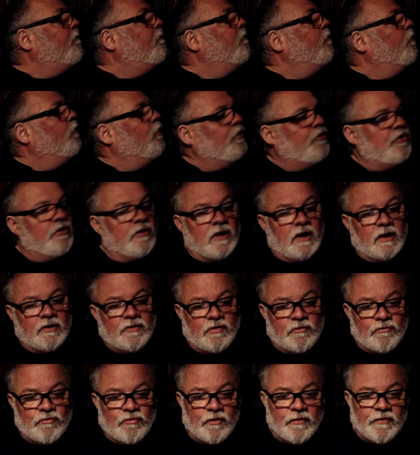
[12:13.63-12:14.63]
Would you like
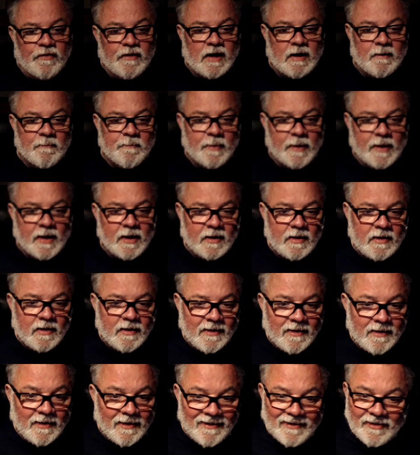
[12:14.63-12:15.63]
to run that back?
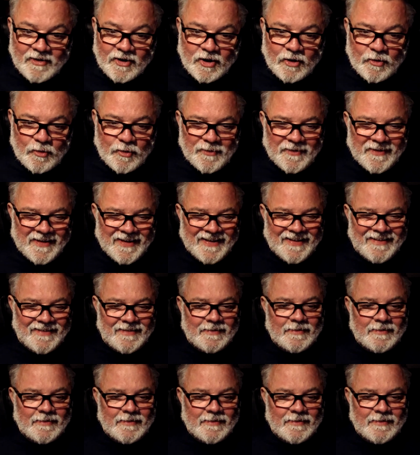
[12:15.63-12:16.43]
I know who it is.